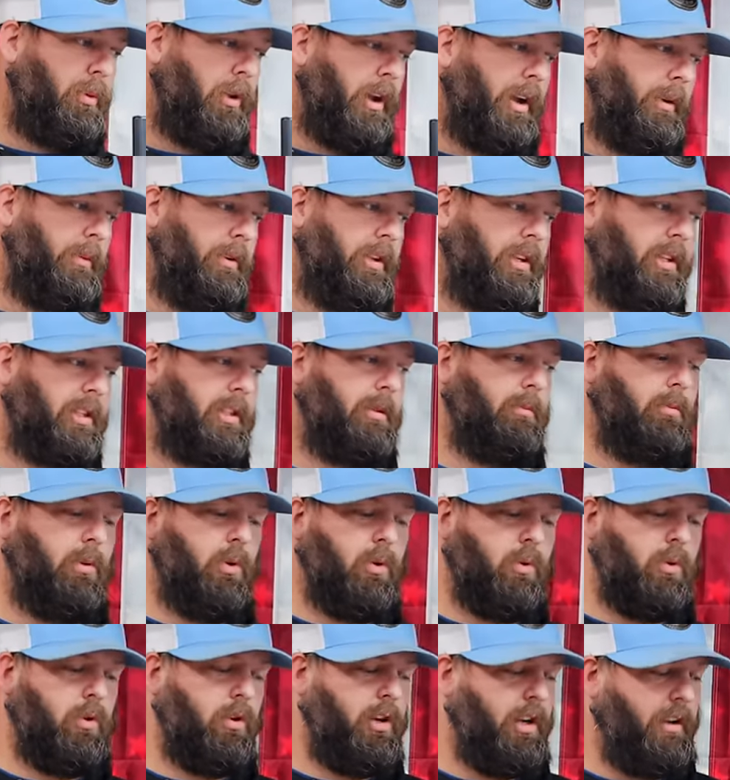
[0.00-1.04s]
it play is. with it some
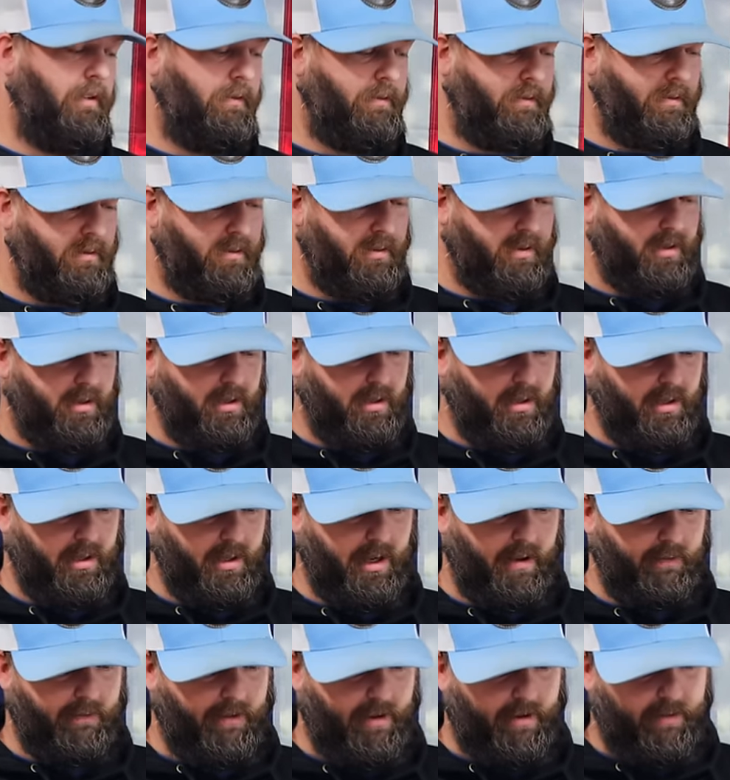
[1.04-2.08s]
more, it and if very cool.
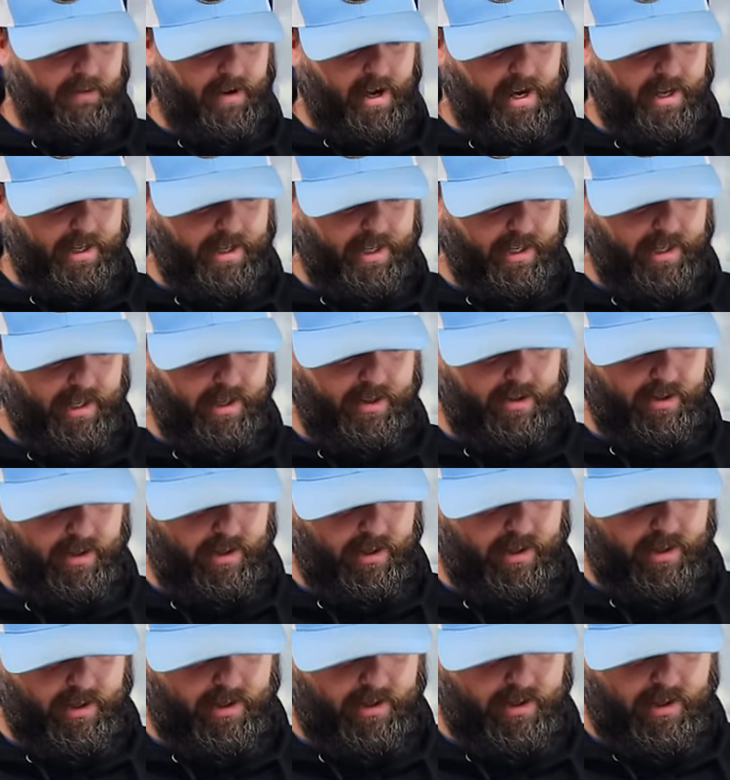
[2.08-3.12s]
if I find
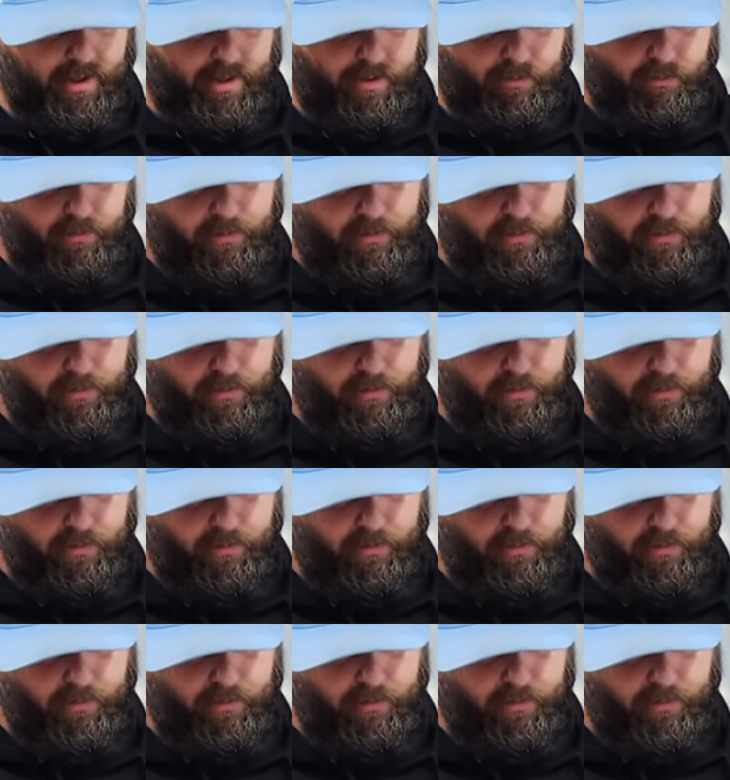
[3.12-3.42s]
anything that